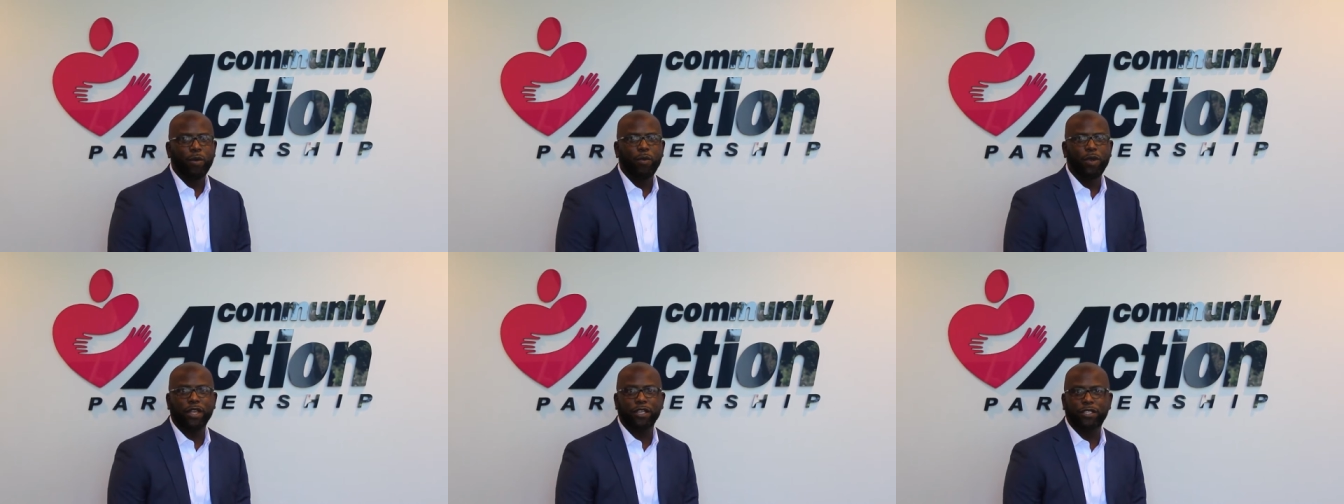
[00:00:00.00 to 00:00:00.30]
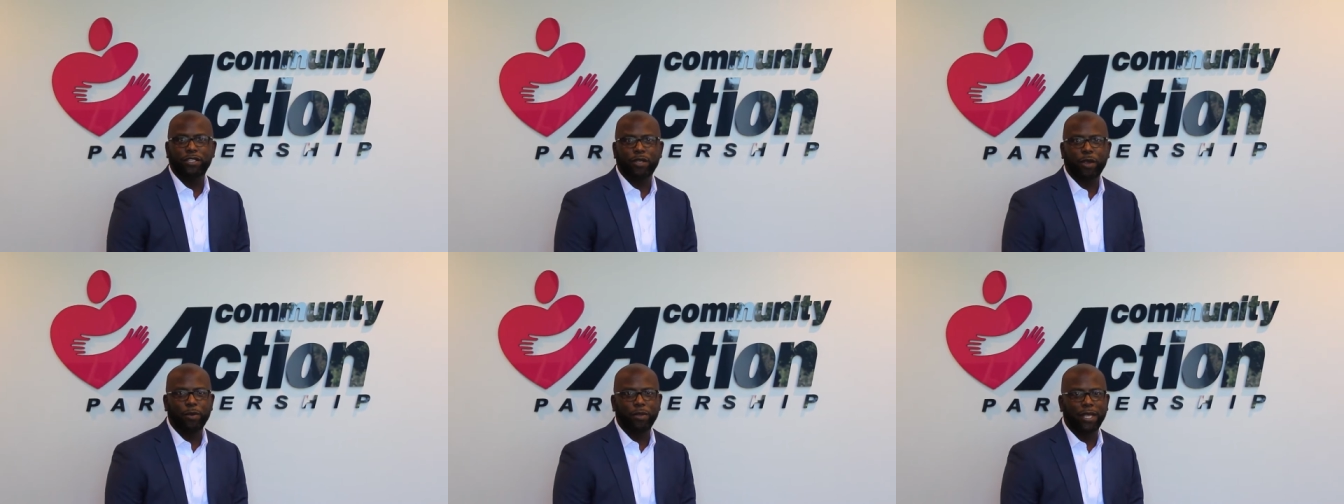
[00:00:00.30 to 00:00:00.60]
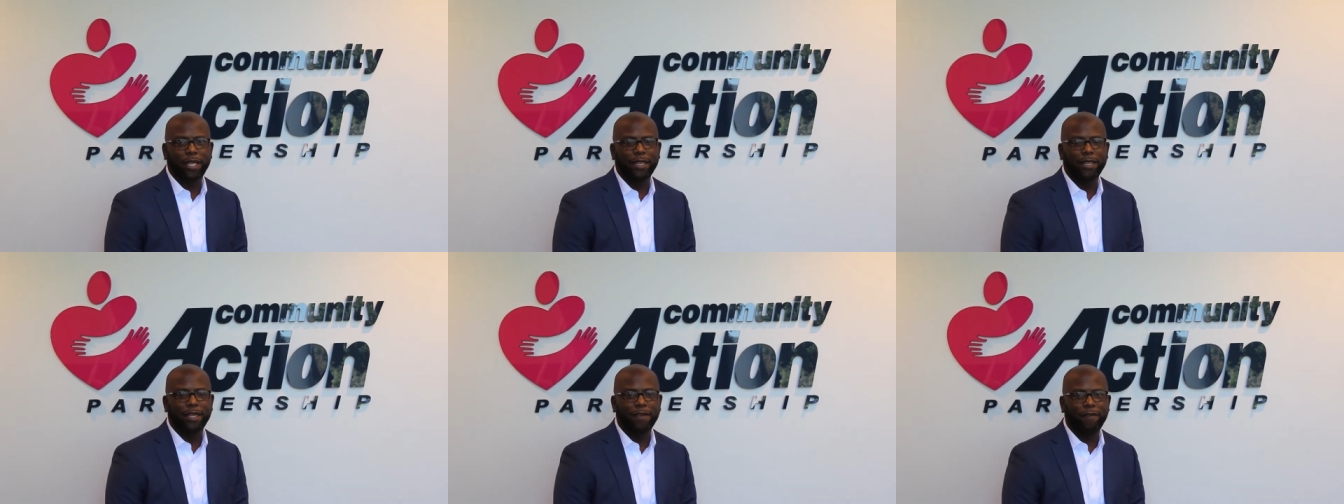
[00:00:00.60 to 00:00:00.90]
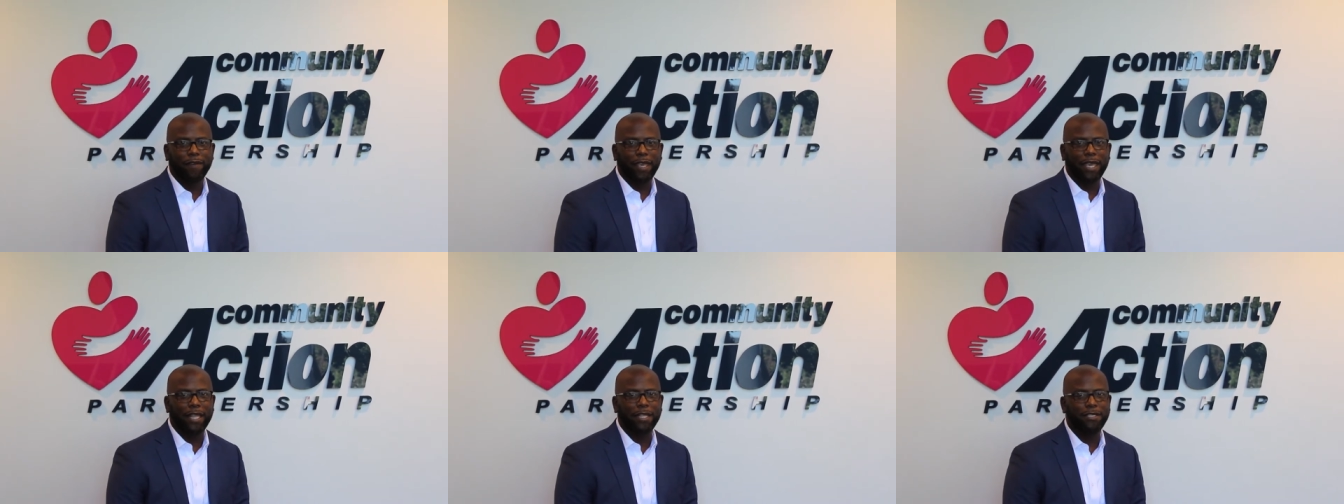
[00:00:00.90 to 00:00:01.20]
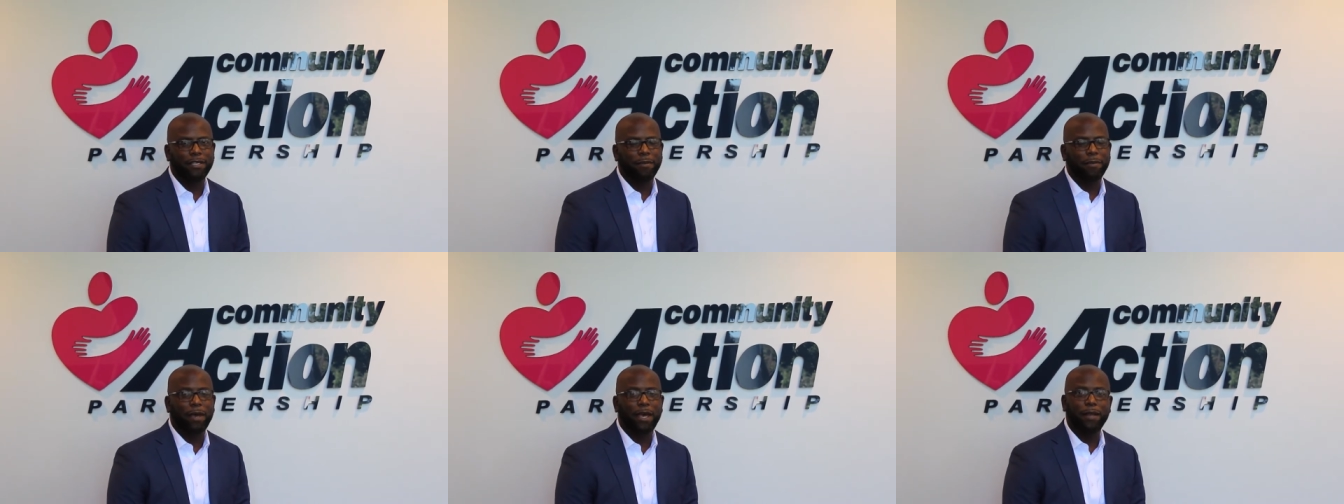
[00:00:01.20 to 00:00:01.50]
We are certainly living in
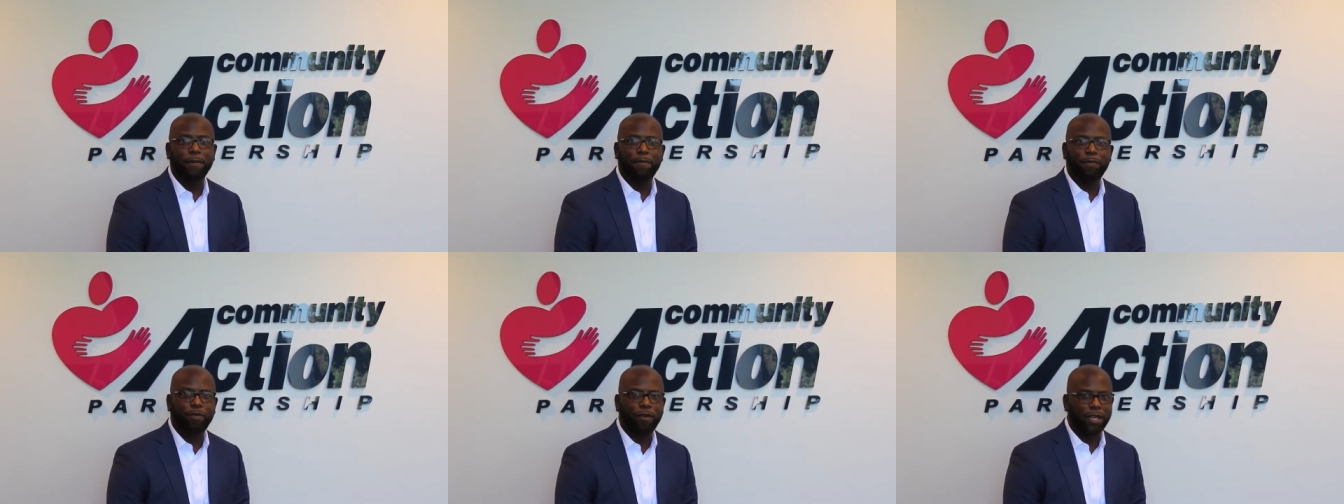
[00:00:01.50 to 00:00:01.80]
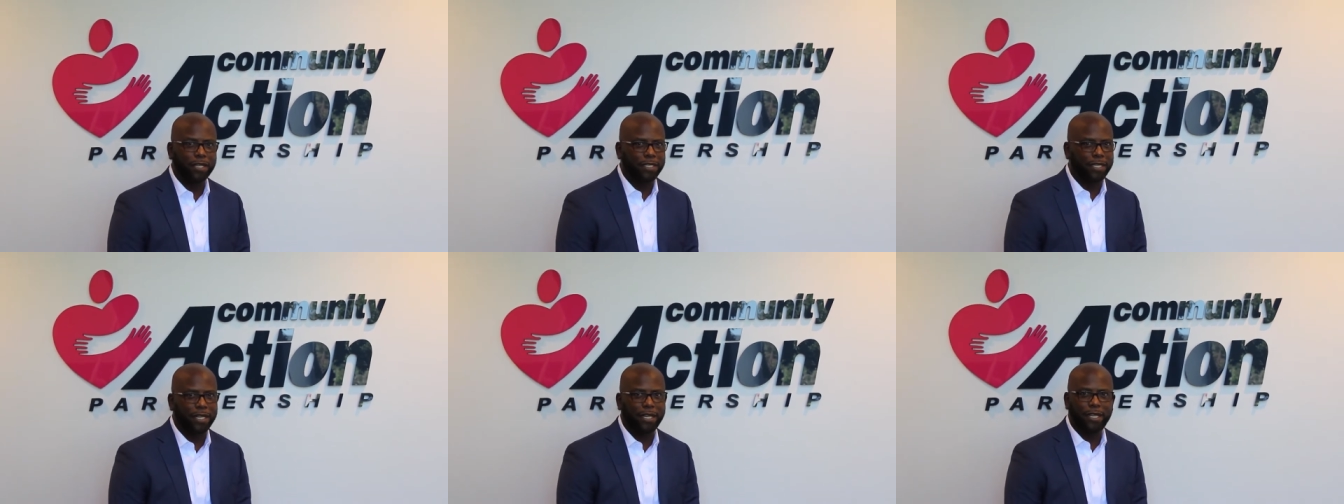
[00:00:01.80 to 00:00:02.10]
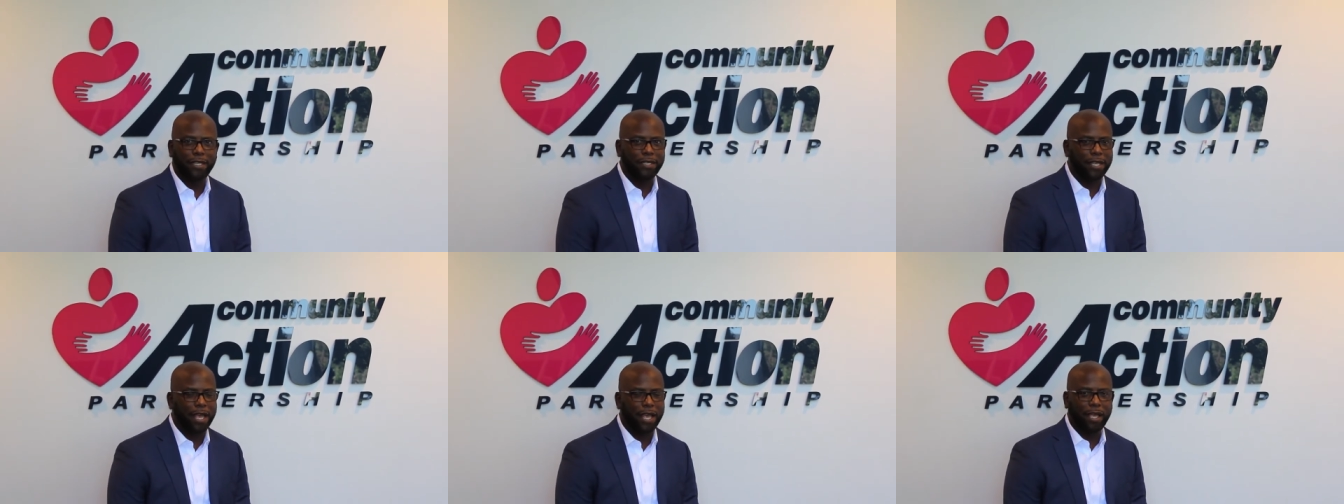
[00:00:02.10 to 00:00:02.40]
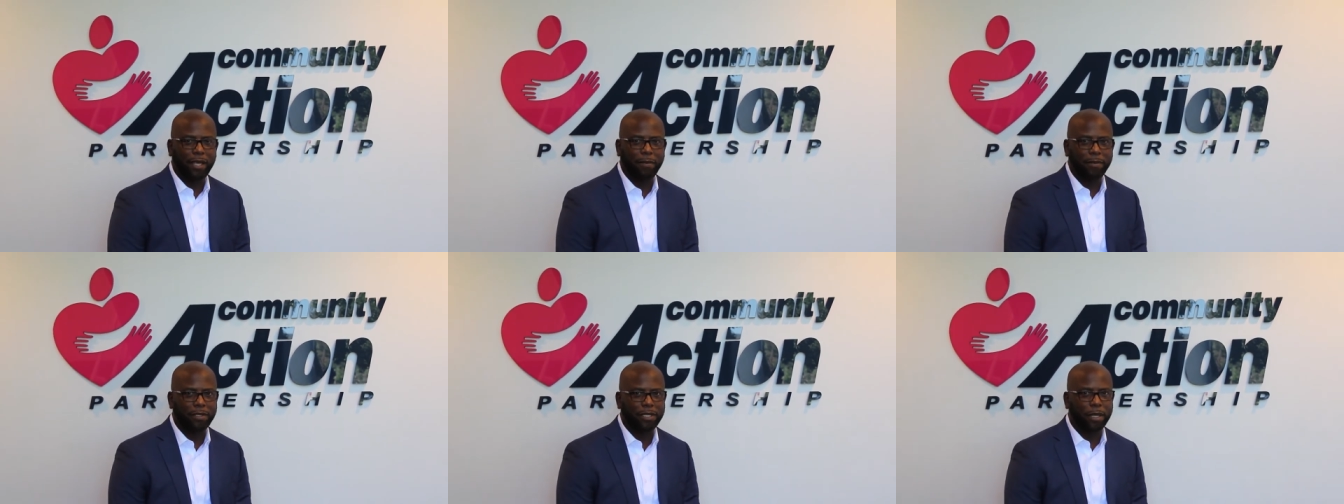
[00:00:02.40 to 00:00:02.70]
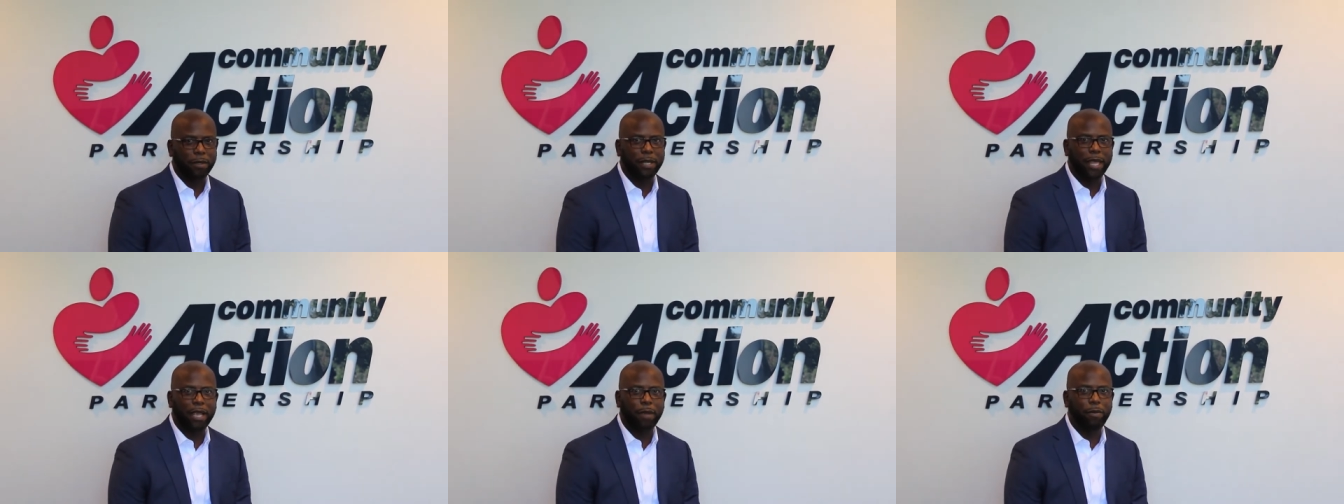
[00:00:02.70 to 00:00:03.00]
some unprecedented times,
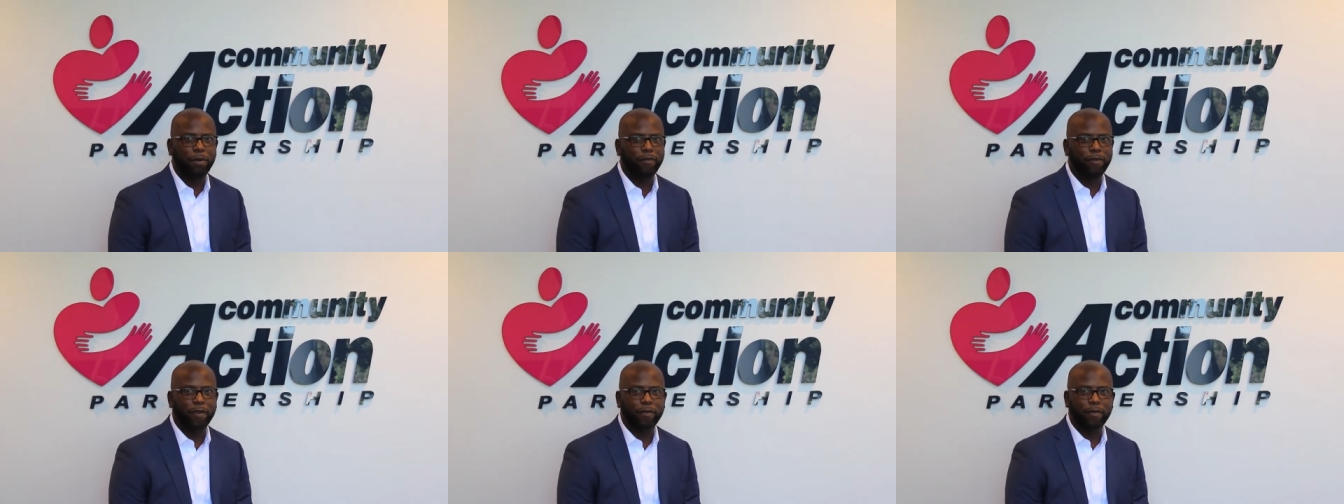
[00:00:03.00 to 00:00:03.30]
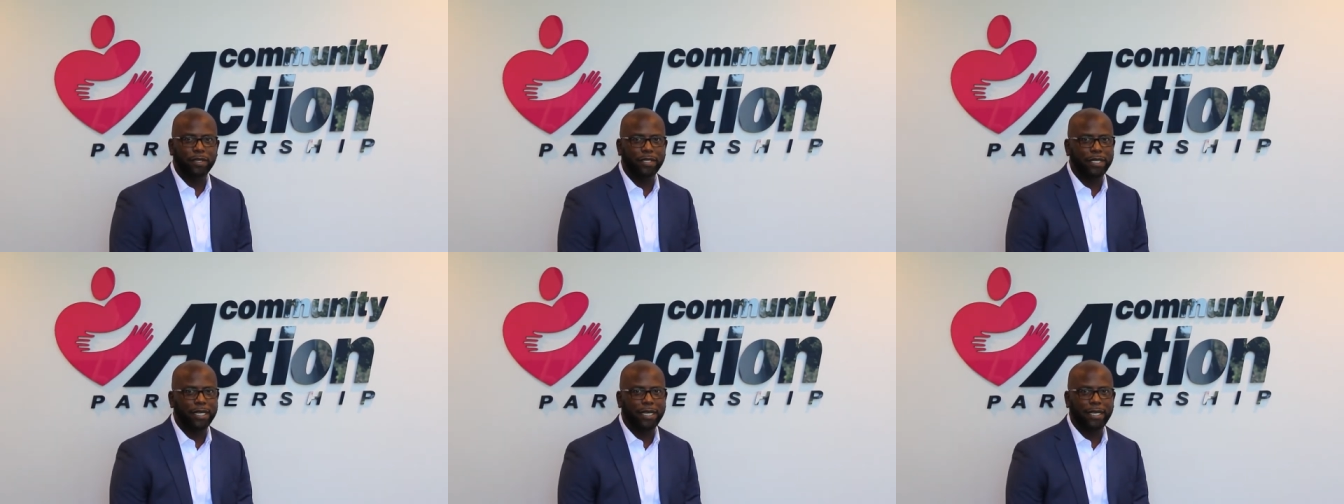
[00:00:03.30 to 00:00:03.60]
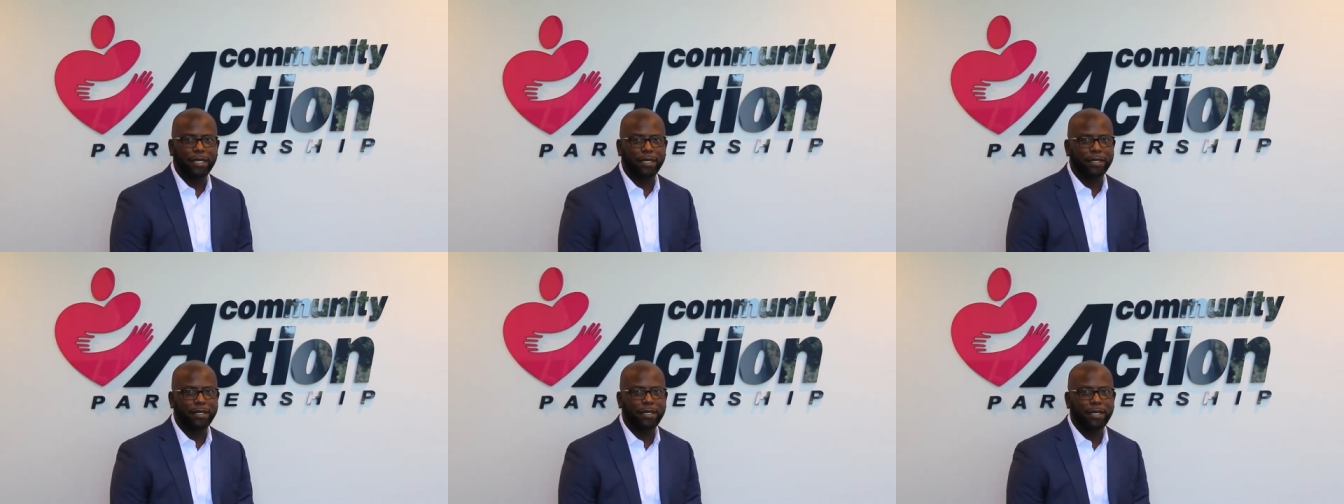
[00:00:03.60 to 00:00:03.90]
unlike we've ever seen,